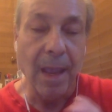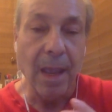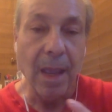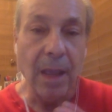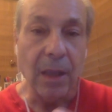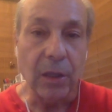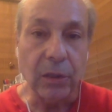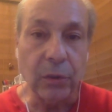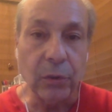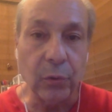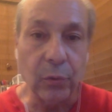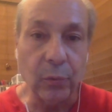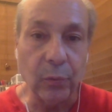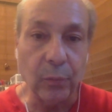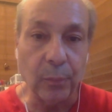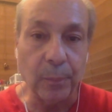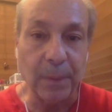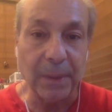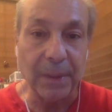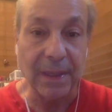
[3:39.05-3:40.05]
you
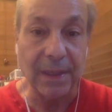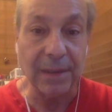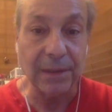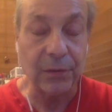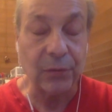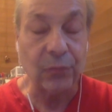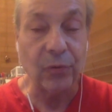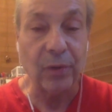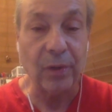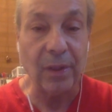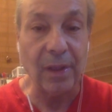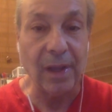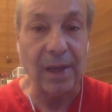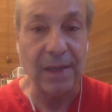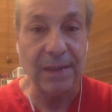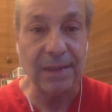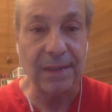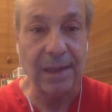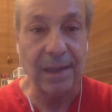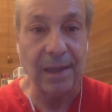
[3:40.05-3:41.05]
begin to
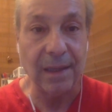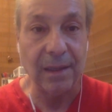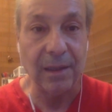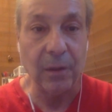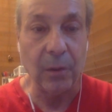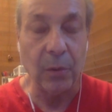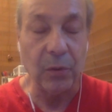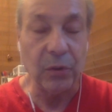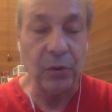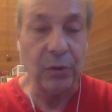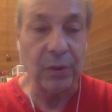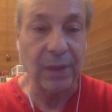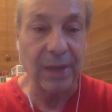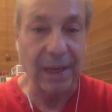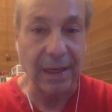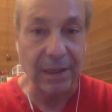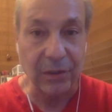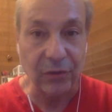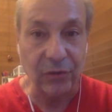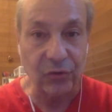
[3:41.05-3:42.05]
realize that you
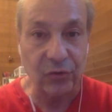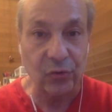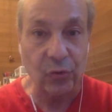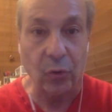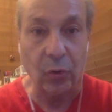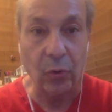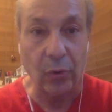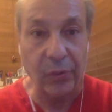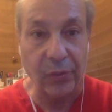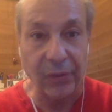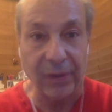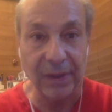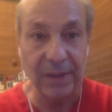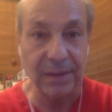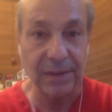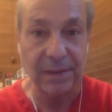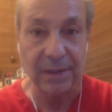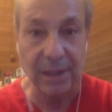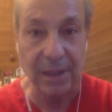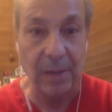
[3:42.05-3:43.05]
can't control
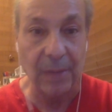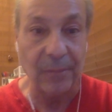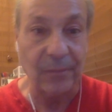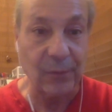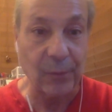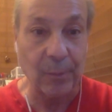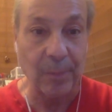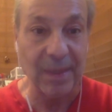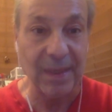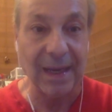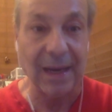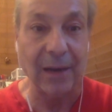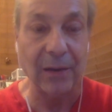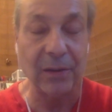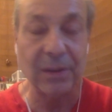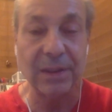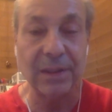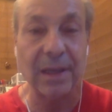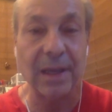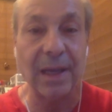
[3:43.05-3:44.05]
things that come from the
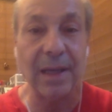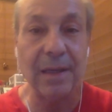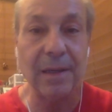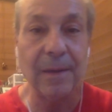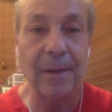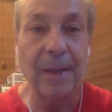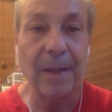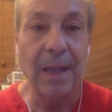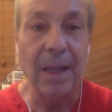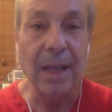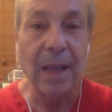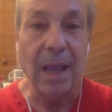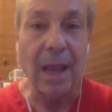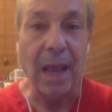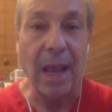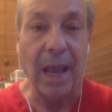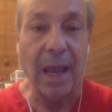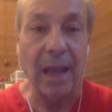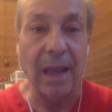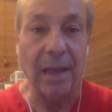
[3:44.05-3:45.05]
outside,
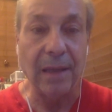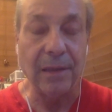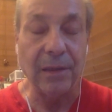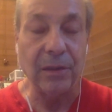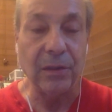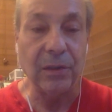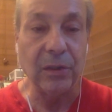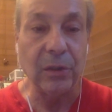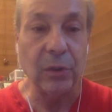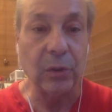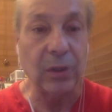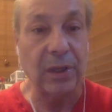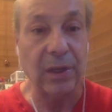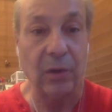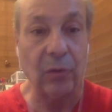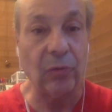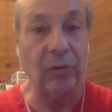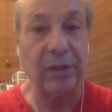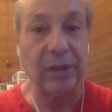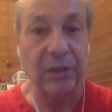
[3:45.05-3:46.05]
and you can
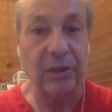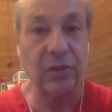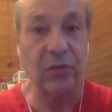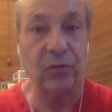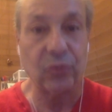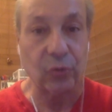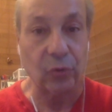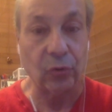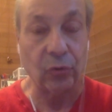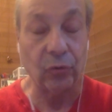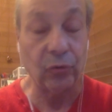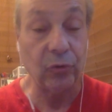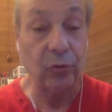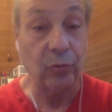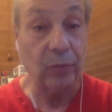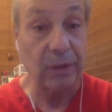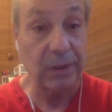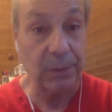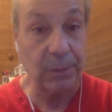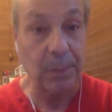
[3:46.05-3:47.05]
only control your
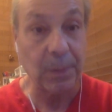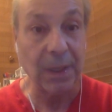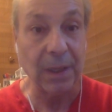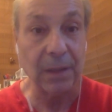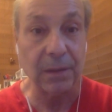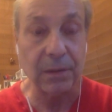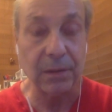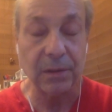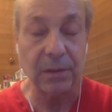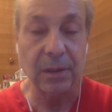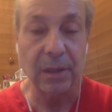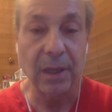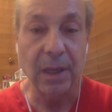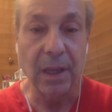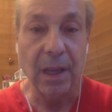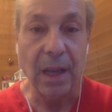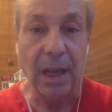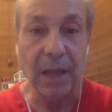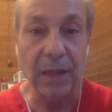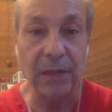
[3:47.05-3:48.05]
response.
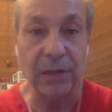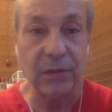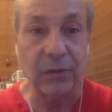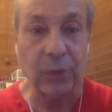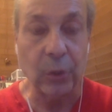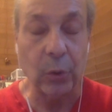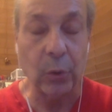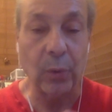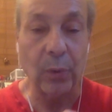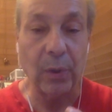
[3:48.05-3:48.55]
And so,